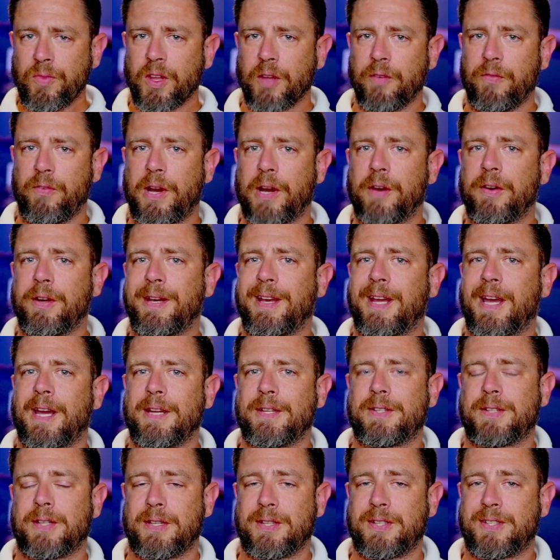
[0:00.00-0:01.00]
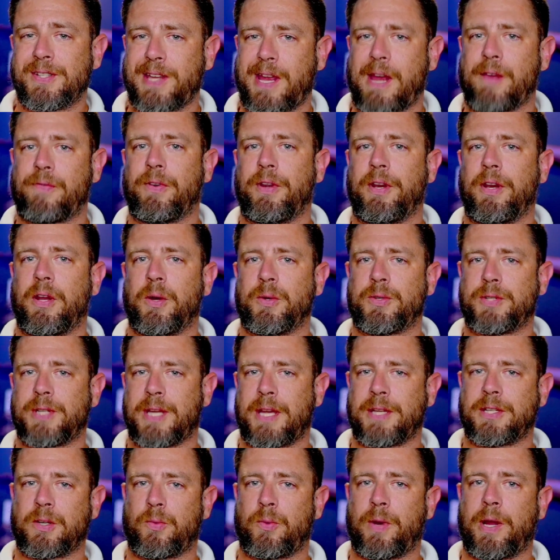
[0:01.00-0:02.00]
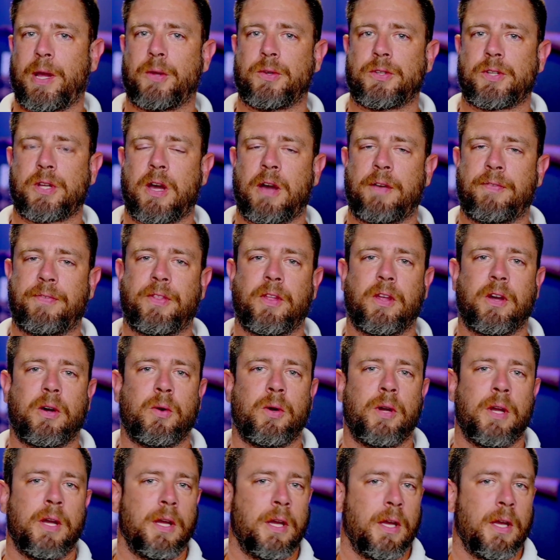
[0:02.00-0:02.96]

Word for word: Very nice savory notes as it rounds off though.